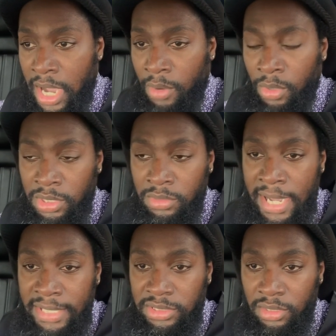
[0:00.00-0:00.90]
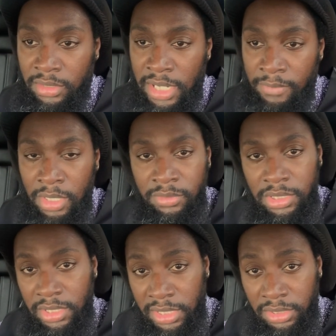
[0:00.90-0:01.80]
want you guys to know that I've never
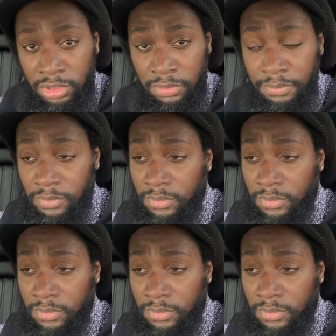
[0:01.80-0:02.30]
neglected you.